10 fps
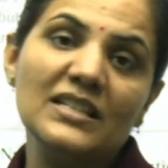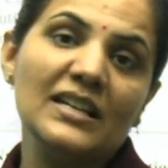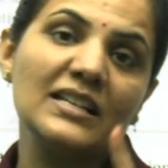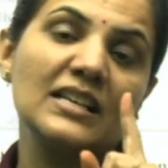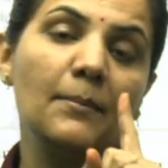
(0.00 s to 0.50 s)

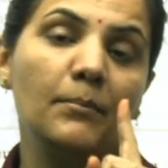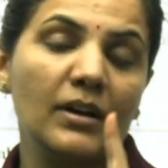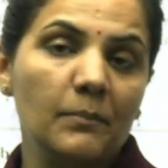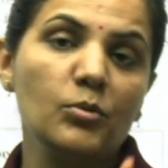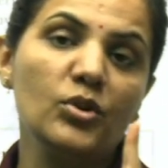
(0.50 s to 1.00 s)
exam,
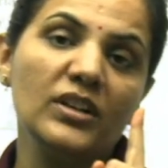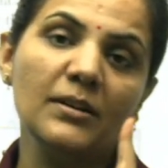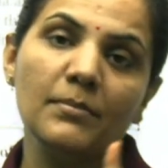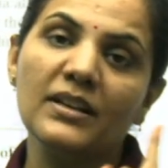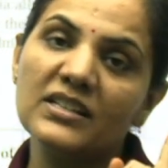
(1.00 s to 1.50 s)
computer
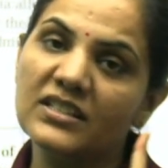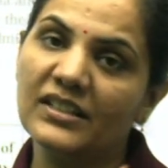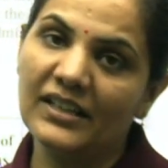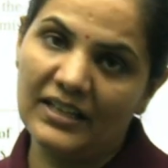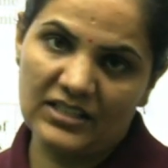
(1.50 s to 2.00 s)
based
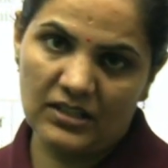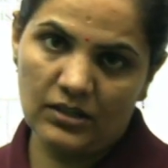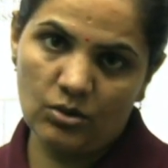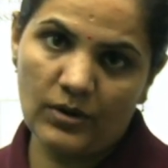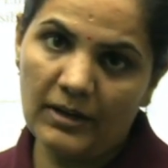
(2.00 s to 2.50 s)
test.
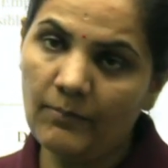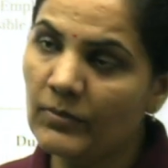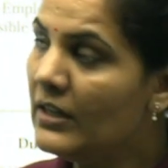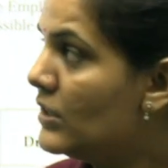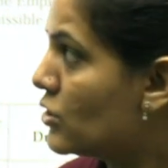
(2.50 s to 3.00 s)
Okay.
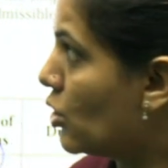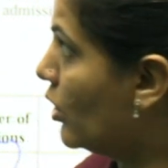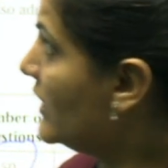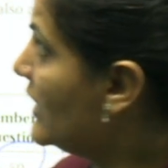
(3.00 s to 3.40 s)
So on the